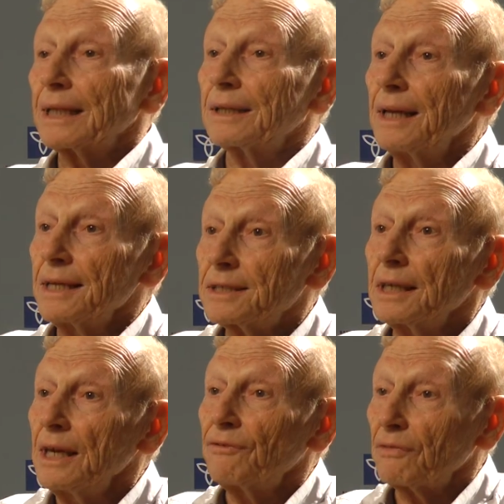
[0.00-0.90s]
at least
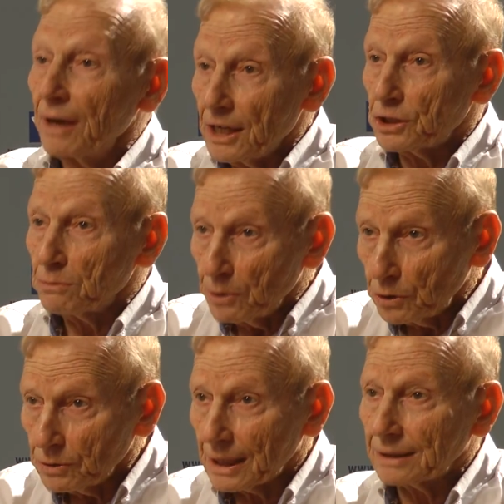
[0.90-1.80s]
if relations
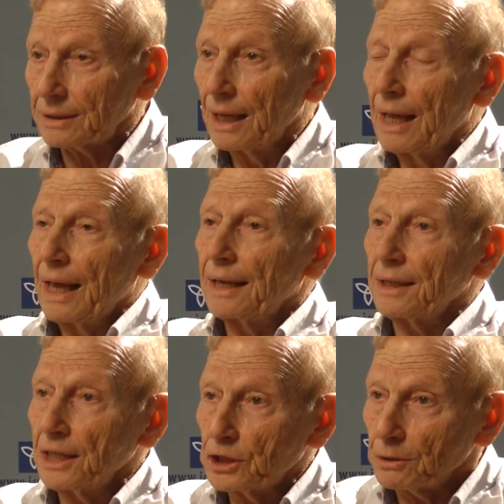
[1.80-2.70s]
between us and
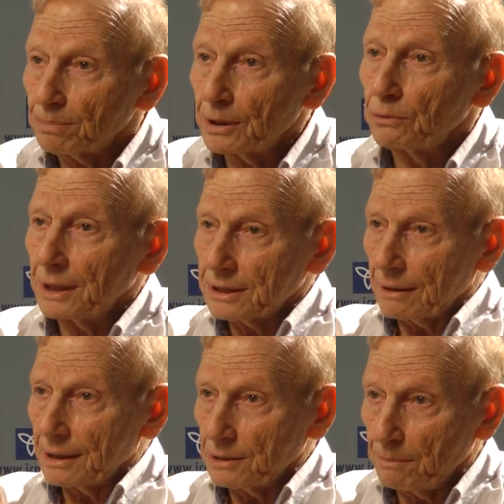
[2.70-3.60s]
Egypt, between
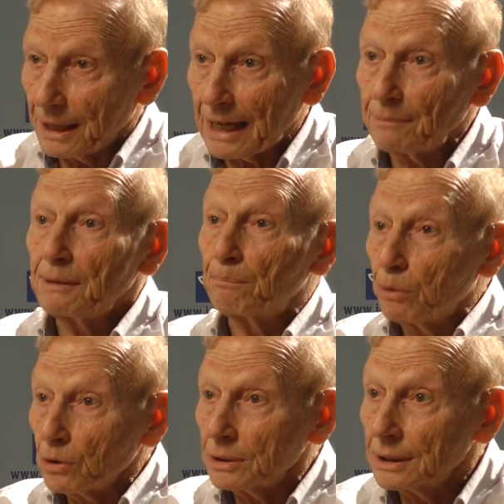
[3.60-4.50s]
Israel and Egypt, become
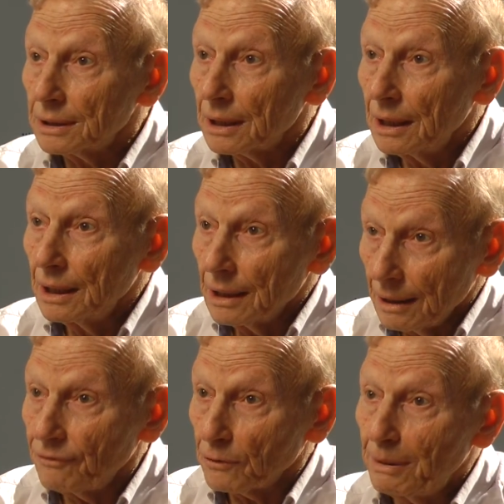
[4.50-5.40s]
important
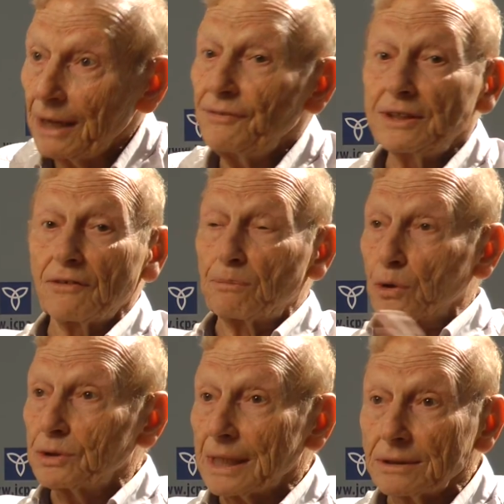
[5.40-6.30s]
for benefit of
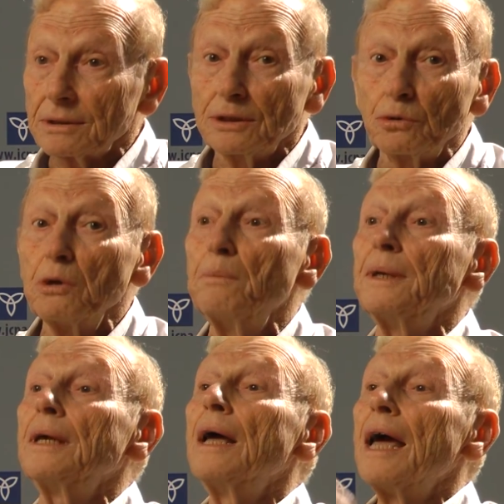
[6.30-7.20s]
both countries, it will
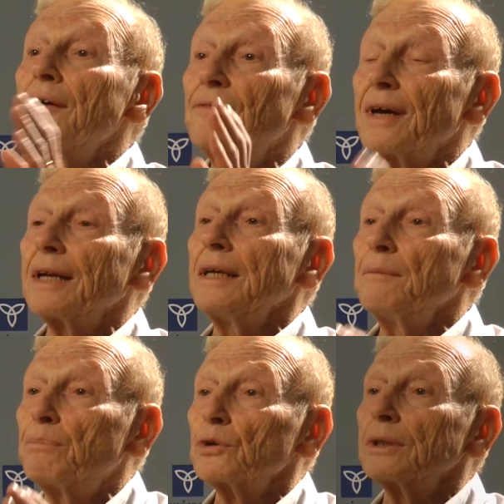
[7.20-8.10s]
be a very
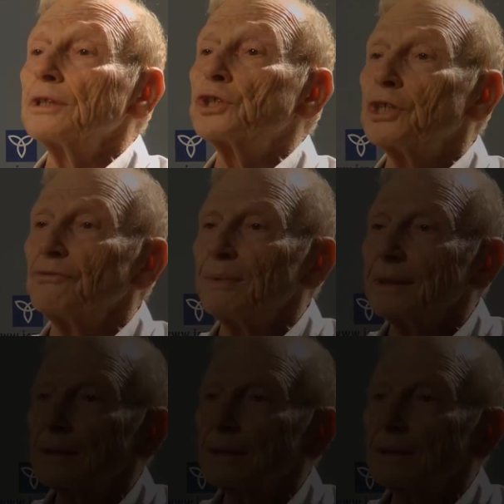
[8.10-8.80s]
important achievement.